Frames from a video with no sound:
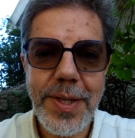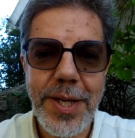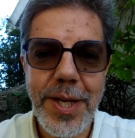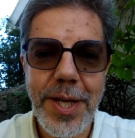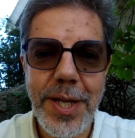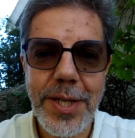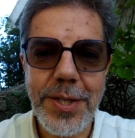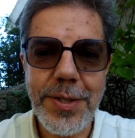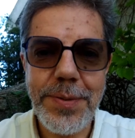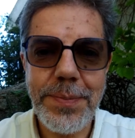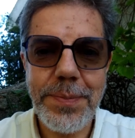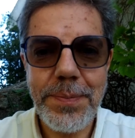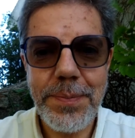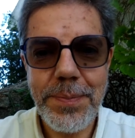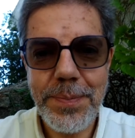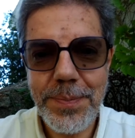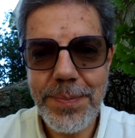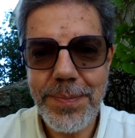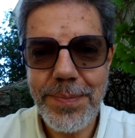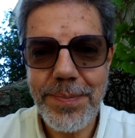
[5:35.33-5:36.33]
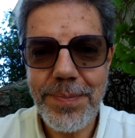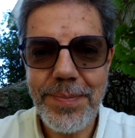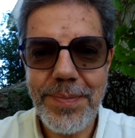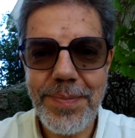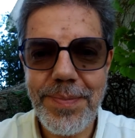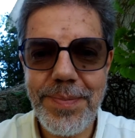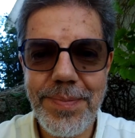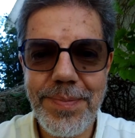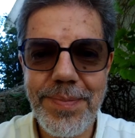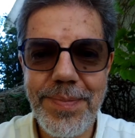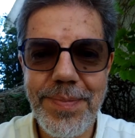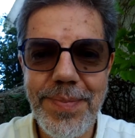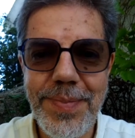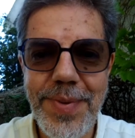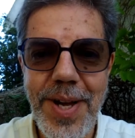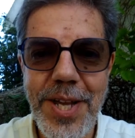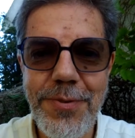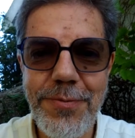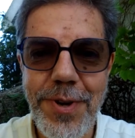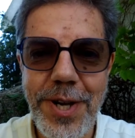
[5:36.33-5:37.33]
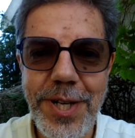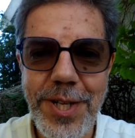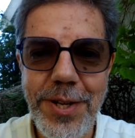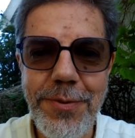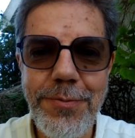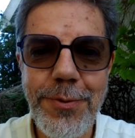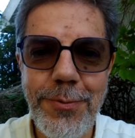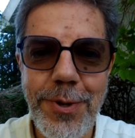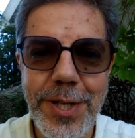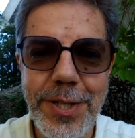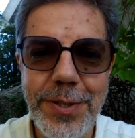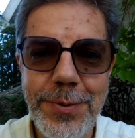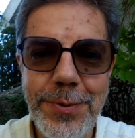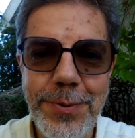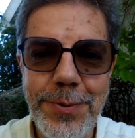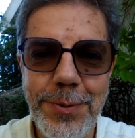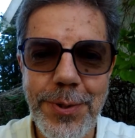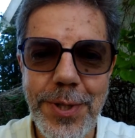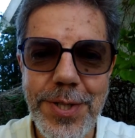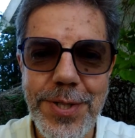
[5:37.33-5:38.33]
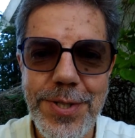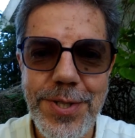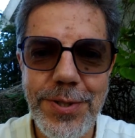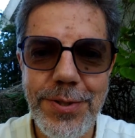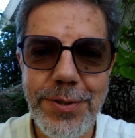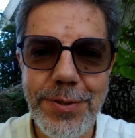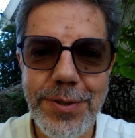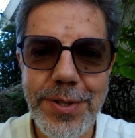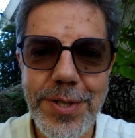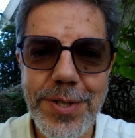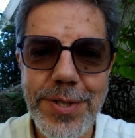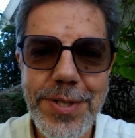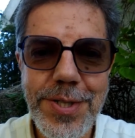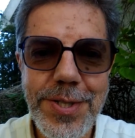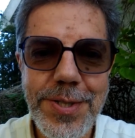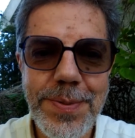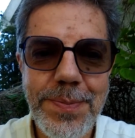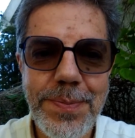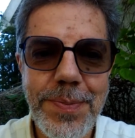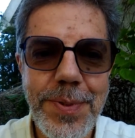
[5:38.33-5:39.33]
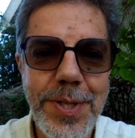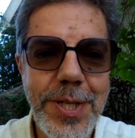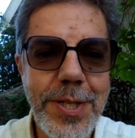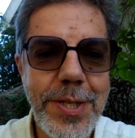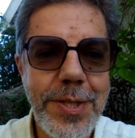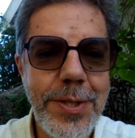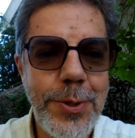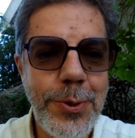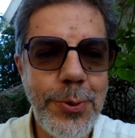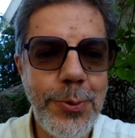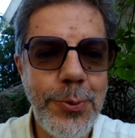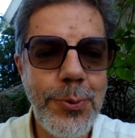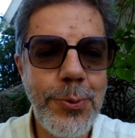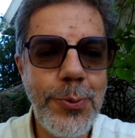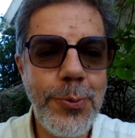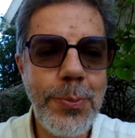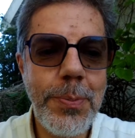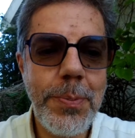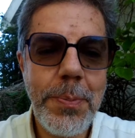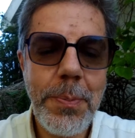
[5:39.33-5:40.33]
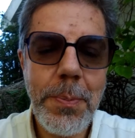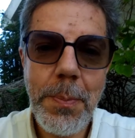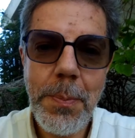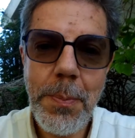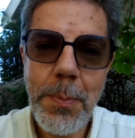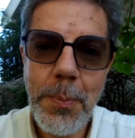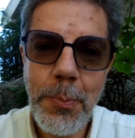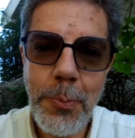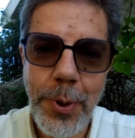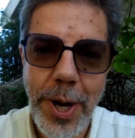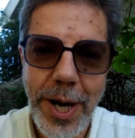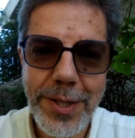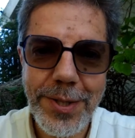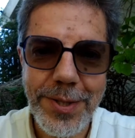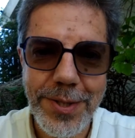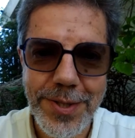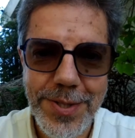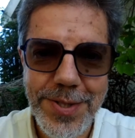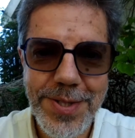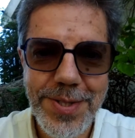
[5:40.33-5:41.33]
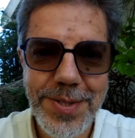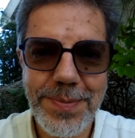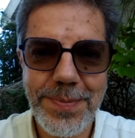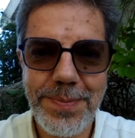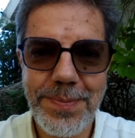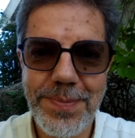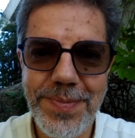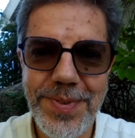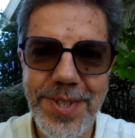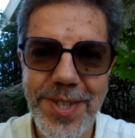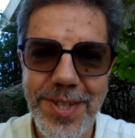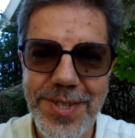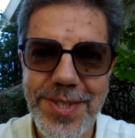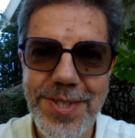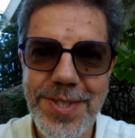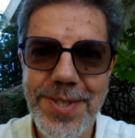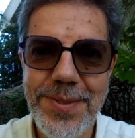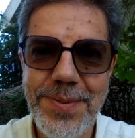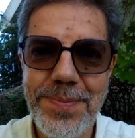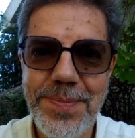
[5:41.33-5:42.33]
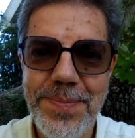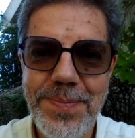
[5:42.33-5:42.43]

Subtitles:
And I invite everyone to consider this and to practice this.